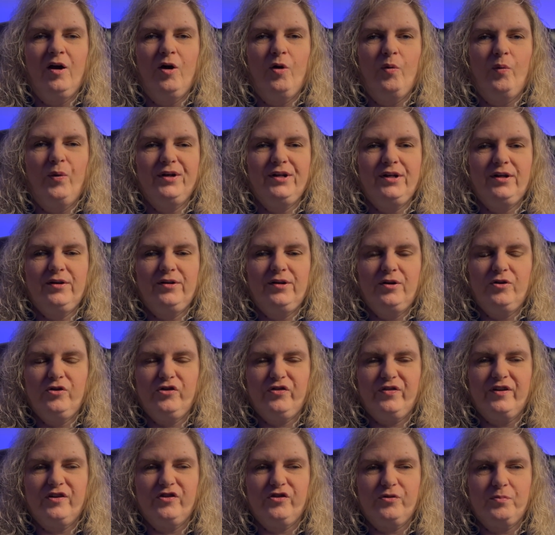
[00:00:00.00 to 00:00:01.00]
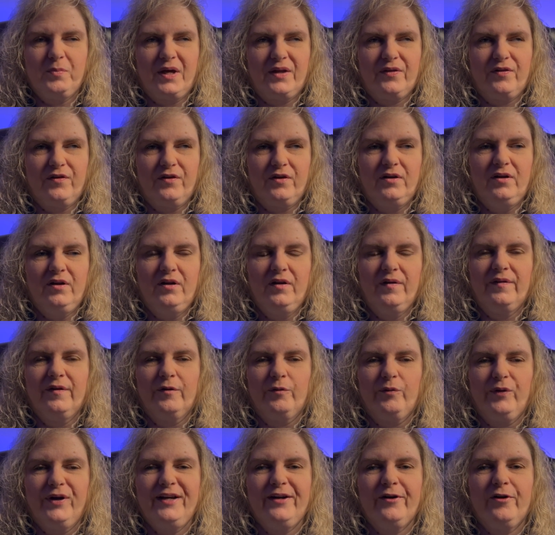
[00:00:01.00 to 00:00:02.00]
When you use this method, the
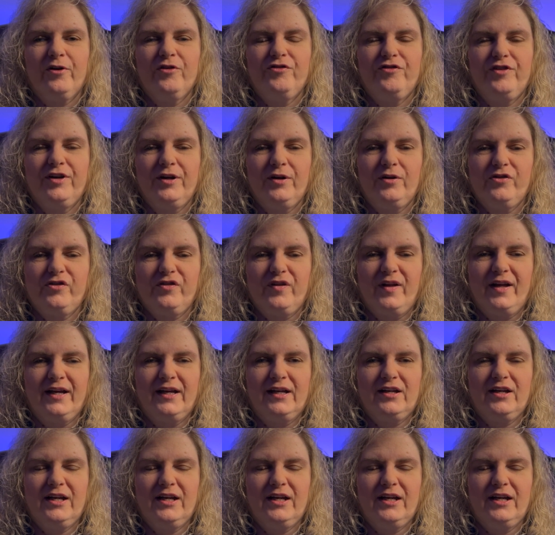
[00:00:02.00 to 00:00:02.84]
reader feels like